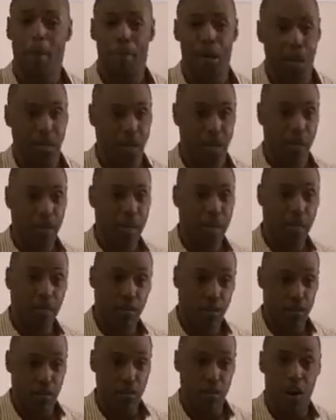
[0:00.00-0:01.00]
better
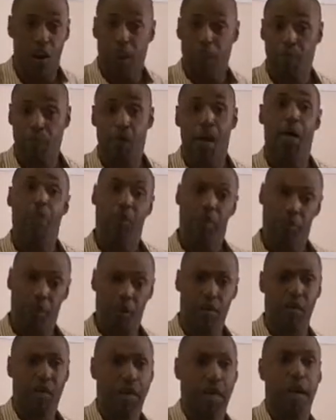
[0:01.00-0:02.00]
than you are, and probably are
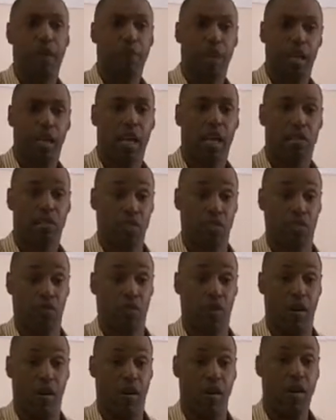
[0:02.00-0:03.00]
better capitalized than
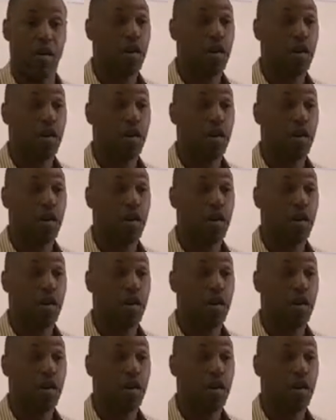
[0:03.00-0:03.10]
you are.